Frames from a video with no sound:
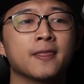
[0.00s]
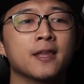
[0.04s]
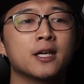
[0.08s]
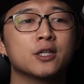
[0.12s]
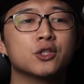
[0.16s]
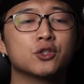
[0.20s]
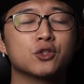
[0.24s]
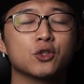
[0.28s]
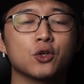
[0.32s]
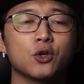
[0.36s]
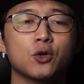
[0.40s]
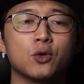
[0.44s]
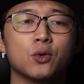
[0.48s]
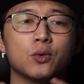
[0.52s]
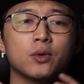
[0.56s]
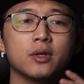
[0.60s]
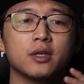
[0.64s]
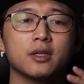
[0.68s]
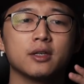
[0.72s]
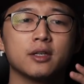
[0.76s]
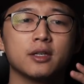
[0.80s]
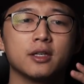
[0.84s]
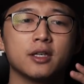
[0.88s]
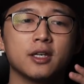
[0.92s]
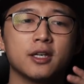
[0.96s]
So
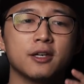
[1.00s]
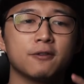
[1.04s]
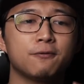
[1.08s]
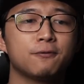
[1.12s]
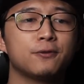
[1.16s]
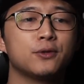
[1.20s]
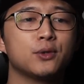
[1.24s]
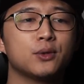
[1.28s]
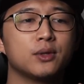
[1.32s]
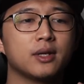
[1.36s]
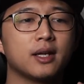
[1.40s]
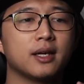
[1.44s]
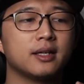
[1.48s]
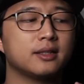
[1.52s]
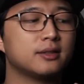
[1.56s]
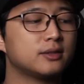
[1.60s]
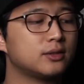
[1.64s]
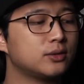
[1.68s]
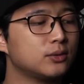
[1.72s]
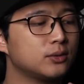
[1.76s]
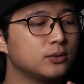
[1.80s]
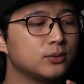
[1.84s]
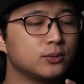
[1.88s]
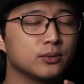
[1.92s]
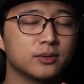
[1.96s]
if you'd like
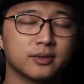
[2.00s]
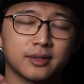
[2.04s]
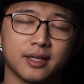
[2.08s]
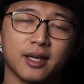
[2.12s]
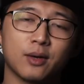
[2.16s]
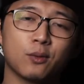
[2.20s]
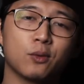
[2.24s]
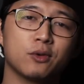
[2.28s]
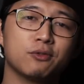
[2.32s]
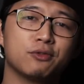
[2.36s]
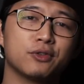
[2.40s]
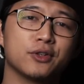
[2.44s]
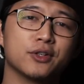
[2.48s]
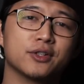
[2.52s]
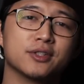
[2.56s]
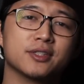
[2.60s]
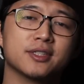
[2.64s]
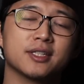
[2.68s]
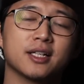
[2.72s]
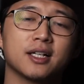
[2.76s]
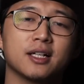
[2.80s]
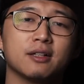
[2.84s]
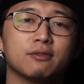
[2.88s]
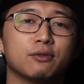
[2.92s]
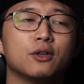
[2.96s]
to get one for
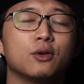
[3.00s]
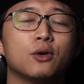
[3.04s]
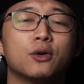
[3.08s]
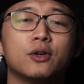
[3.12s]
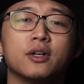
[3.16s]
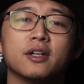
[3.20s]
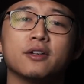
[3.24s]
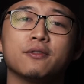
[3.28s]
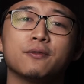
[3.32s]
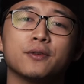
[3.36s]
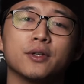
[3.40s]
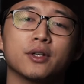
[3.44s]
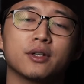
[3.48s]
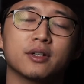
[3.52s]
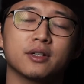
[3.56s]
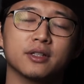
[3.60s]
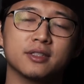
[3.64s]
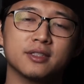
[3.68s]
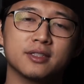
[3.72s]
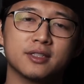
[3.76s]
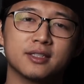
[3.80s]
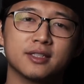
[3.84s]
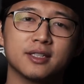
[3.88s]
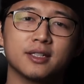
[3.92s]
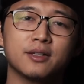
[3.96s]
yourself, or if you're
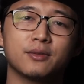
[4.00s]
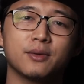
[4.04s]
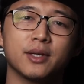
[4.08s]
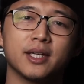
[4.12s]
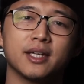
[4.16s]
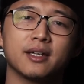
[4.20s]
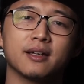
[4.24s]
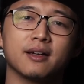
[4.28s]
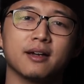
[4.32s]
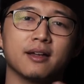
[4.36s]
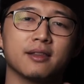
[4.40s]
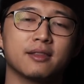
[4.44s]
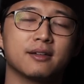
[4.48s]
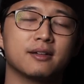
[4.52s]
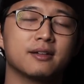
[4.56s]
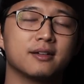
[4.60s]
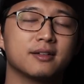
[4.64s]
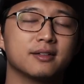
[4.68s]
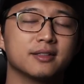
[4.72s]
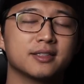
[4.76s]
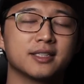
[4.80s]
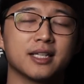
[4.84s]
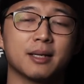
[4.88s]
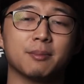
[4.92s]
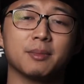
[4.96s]
considering other
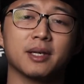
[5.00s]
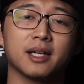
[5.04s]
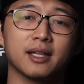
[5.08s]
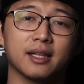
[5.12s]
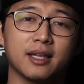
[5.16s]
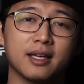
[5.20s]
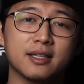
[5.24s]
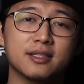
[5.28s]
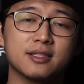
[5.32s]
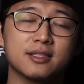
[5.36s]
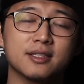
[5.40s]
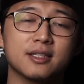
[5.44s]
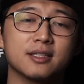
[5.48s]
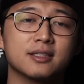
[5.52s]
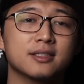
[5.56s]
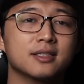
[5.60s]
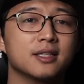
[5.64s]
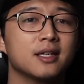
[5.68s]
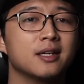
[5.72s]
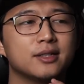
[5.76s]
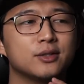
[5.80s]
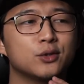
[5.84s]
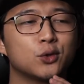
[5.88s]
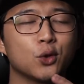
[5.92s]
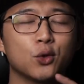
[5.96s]
Samyang lenses,
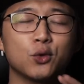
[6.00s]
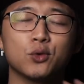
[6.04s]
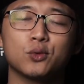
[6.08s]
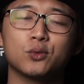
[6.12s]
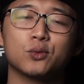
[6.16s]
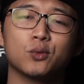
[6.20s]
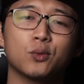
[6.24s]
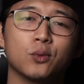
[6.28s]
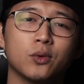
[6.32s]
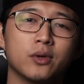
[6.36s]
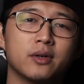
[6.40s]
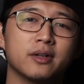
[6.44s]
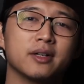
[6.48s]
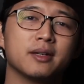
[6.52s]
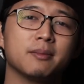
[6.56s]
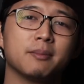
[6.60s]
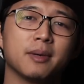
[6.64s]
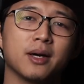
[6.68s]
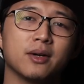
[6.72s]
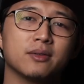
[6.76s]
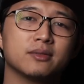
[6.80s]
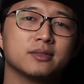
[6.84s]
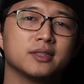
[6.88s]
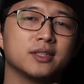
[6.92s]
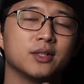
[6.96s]
don't worry
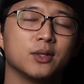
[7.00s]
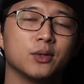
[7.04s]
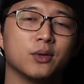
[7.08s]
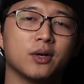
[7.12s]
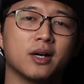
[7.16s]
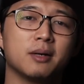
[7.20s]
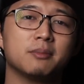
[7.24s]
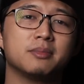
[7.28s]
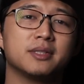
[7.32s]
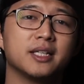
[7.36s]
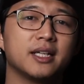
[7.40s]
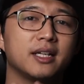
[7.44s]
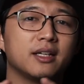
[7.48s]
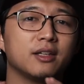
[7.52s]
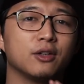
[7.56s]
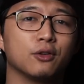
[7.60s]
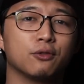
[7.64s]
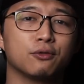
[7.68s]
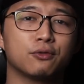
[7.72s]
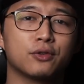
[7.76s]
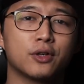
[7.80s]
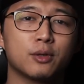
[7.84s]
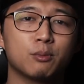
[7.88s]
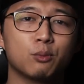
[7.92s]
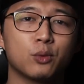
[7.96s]
about, updating your
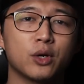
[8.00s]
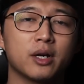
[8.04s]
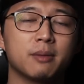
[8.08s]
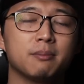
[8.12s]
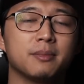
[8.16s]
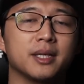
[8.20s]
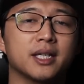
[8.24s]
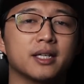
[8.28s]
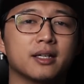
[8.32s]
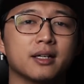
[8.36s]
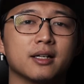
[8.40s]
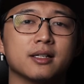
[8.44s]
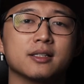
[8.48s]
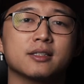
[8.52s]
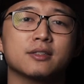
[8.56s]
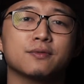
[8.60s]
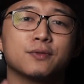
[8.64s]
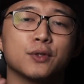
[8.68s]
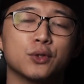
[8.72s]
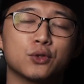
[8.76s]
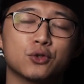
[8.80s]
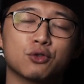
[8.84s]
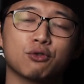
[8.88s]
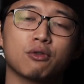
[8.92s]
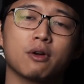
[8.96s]
firmware, because
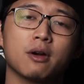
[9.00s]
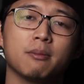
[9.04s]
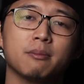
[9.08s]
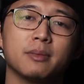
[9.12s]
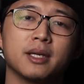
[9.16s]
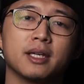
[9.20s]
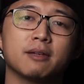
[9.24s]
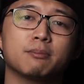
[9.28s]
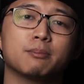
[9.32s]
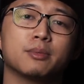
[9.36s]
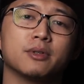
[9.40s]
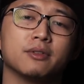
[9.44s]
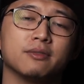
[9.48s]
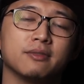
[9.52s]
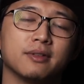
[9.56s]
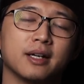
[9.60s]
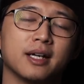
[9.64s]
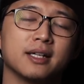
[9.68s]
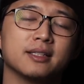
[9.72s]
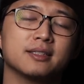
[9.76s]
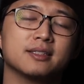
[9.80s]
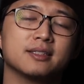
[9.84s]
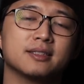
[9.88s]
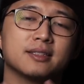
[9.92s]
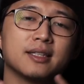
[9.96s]
Futuromic
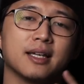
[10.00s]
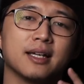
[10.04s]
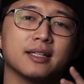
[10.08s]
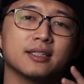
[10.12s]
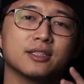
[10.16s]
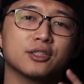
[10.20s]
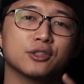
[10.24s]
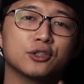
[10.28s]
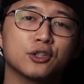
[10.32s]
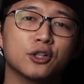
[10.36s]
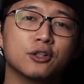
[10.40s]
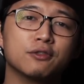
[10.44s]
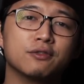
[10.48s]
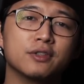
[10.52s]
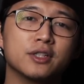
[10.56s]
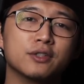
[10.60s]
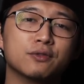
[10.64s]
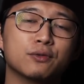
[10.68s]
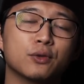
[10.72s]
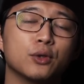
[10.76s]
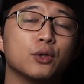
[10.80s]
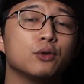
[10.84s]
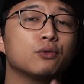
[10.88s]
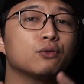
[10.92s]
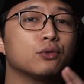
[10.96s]
provides that service
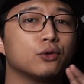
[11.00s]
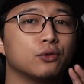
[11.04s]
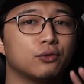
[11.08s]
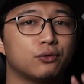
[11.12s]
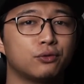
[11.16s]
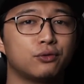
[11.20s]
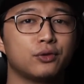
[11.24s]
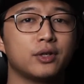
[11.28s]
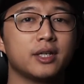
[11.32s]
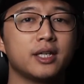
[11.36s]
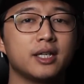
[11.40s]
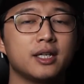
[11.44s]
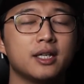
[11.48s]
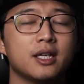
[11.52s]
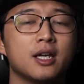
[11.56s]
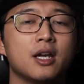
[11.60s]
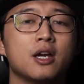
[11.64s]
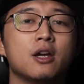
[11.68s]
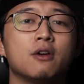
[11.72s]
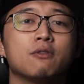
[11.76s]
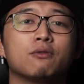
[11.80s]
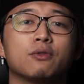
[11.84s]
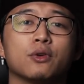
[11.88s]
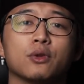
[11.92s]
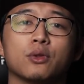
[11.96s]
for you for free
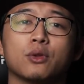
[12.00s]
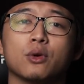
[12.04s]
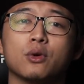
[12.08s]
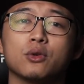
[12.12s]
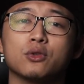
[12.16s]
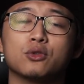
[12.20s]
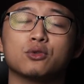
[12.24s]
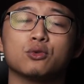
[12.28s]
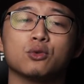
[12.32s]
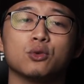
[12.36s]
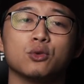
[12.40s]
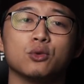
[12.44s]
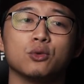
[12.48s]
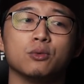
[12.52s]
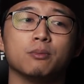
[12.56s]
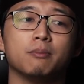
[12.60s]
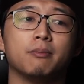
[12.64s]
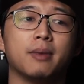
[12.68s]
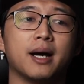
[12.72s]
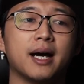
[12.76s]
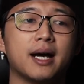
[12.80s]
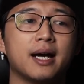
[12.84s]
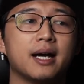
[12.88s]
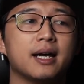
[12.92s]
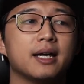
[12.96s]
for those who
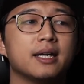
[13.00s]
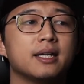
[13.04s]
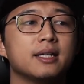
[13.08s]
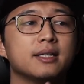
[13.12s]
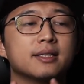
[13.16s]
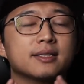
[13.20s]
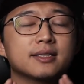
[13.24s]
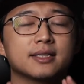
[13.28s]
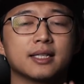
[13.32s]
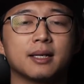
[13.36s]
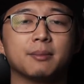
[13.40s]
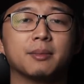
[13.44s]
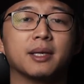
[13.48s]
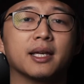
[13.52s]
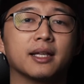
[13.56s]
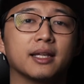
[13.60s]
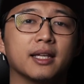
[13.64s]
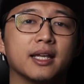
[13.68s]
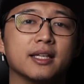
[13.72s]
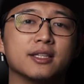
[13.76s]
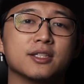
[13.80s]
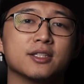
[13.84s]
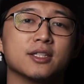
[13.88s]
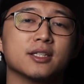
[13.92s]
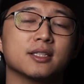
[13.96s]
buy Samyang
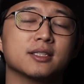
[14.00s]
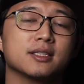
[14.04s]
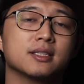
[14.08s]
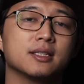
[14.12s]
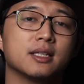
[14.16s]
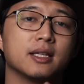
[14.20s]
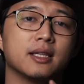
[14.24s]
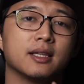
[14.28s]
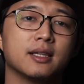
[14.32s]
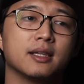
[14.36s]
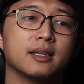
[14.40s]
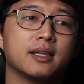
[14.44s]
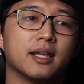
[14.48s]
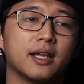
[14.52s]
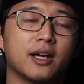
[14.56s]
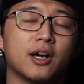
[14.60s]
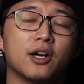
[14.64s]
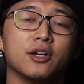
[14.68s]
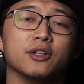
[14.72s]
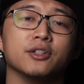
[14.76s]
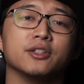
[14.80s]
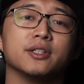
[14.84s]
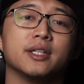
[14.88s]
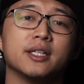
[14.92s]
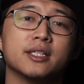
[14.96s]
lenses that
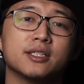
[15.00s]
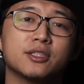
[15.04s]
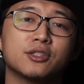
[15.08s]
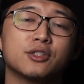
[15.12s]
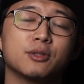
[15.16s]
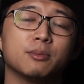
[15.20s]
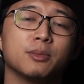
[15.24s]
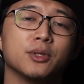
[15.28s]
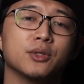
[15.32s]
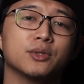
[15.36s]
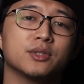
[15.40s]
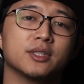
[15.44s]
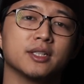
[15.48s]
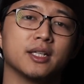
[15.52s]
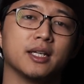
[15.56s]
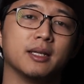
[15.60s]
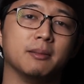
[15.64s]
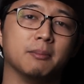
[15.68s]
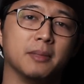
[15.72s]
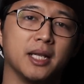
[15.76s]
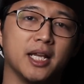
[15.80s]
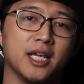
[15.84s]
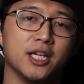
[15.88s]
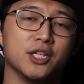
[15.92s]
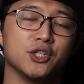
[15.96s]
are distributed in
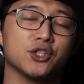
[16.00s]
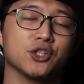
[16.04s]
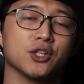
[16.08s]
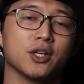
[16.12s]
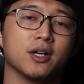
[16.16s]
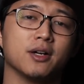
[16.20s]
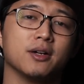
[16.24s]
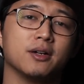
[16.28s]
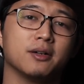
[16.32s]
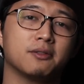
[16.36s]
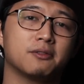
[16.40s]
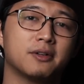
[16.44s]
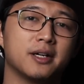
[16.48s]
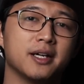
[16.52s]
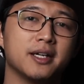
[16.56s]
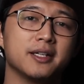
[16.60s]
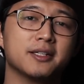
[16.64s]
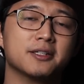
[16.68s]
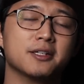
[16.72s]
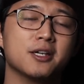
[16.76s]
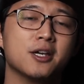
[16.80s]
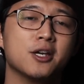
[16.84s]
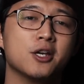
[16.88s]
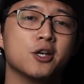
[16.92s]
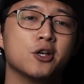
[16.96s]
Malaysia, all
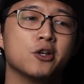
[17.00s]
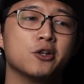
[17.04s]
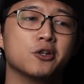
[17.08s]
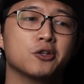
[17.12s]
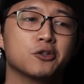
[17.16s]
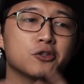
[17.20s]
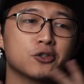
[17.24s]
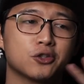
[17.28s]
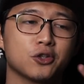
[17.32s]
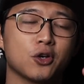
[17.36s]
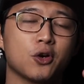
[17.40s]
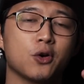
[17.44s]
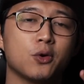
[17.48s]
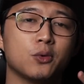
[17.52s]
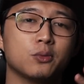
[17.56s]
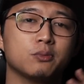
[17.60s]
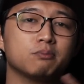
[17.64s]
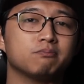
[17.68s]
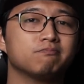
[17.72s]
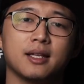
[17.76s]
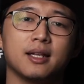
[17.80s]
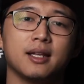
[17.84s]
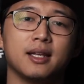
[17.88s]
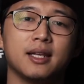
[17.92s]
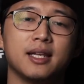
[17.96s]
right? So
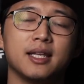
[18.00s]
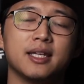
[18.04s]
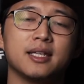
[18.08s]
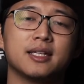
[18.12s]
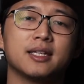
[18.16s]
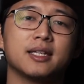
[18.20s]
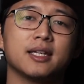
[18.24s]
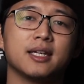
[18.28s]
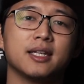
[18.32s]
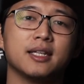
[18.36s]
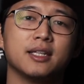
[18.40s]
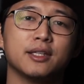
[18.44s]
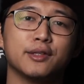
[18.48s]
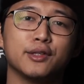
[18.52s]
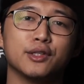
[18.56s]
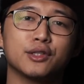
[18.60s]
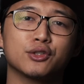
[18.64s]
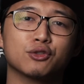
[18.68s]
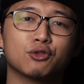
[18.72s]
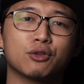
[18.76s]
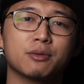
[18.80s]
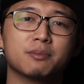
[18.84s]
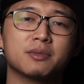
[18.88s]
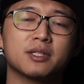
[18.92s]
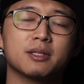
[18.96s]
link in the
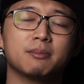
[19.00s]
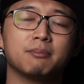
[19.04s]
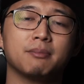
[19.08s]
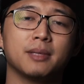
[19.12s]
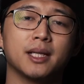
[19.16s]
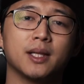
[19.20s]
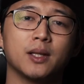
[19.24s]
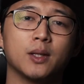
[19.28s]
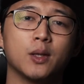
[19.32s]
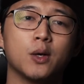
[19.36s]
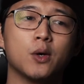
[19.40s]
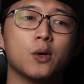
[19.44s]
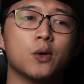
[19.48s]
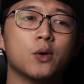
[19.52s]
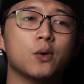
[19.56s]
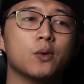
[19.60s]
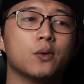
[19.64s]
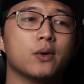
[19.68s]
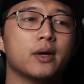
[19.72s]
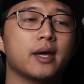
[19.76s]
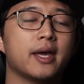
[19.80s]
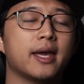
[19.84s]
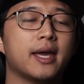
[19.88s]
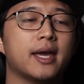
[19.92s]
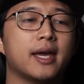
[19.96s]
description below,
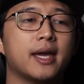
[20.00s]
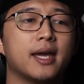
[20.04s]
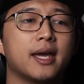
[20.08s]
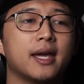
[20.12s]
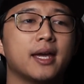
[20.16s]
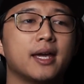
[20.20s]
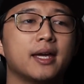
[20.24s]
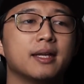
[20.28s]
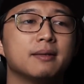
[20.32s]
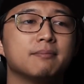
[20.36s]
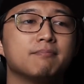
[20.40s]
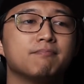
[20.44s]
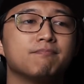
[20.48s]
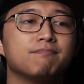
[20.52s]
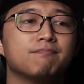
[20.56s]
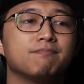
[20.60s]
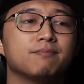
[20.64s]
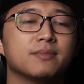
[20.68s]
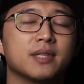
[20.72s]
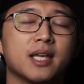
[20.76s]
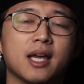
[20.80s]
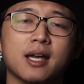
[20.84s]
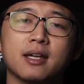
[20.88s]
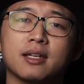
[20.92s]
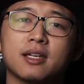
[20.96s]
and
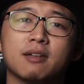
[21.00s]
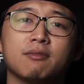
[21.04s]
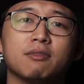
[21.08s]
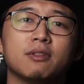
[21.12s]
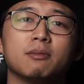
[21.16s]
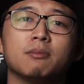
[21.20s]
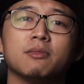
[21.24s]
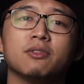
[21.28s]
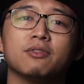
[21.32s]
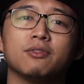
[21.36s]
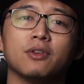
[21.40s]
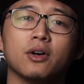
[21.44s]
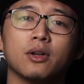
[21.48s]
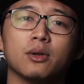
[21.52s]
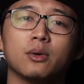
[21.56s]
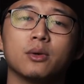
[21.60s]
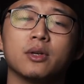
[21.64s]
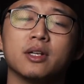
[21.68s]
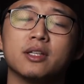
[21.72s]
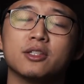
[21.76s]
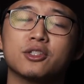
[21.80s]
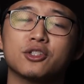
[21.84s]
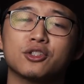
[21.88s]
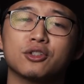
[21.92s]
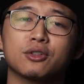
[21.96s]
yeah, give them a follow on
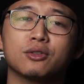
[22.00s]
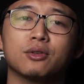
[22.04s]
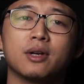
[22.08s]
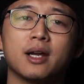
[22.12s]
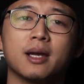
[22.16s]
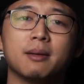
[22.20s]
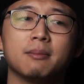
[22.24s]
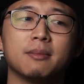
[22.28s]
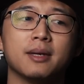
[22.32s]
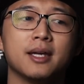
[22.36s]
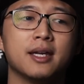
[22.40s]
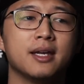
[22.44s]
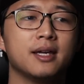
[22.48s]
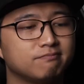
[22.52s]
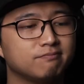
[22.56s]
Instagram.